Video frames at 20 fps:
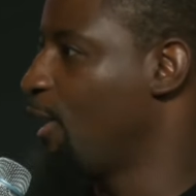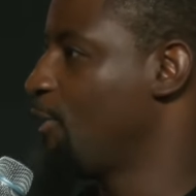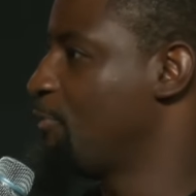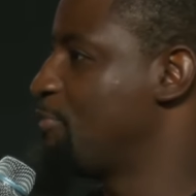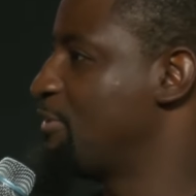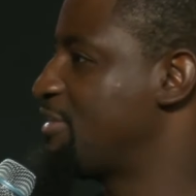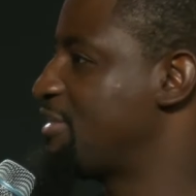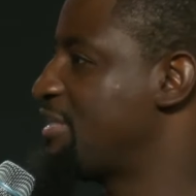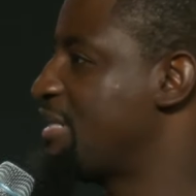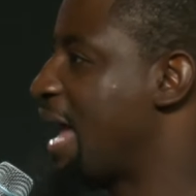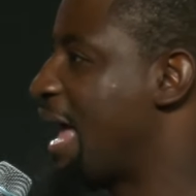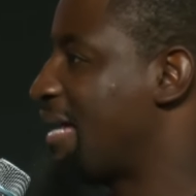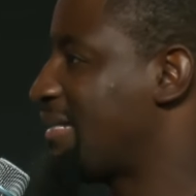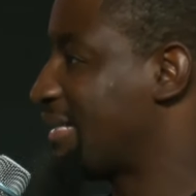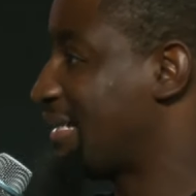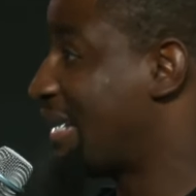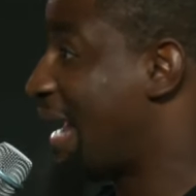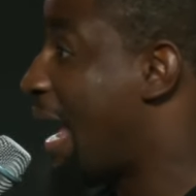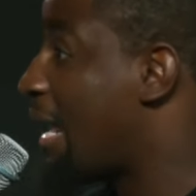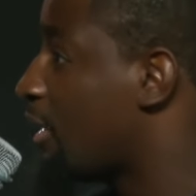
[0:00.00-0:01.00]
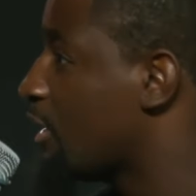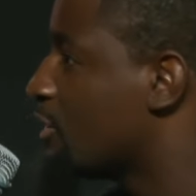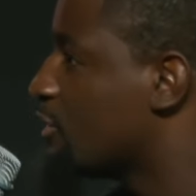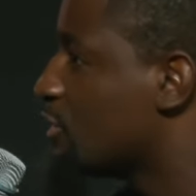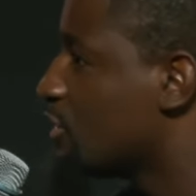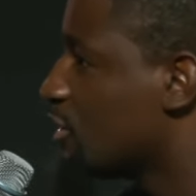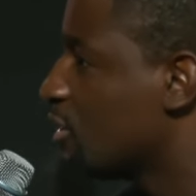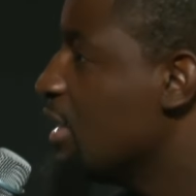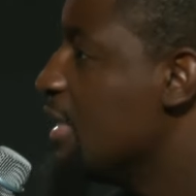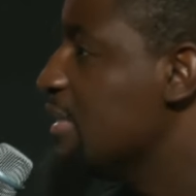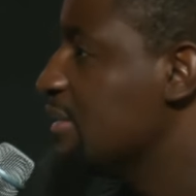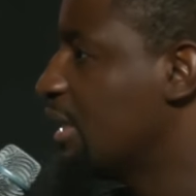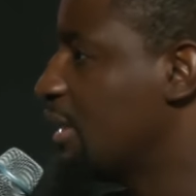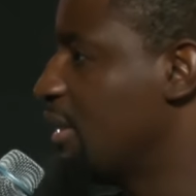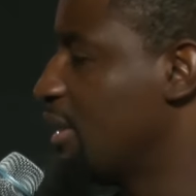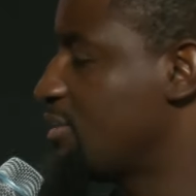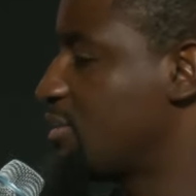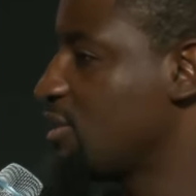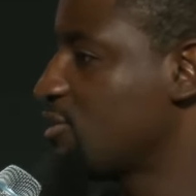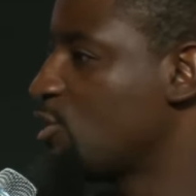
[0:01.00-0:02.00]
Uh, she has a calendar that
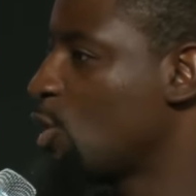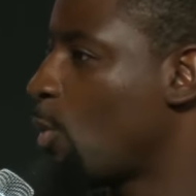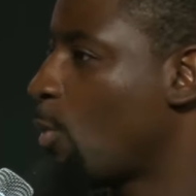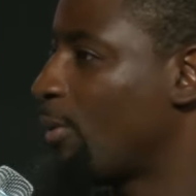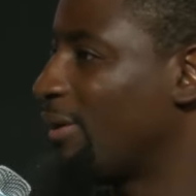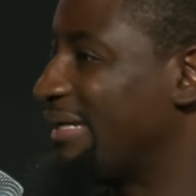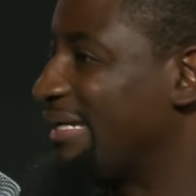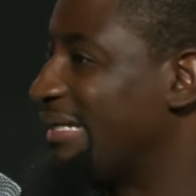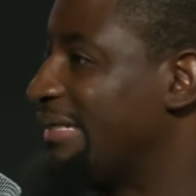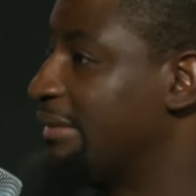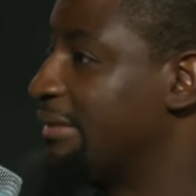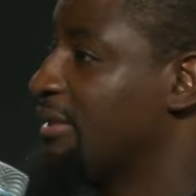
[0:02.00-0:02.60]
lets us know what we're eating.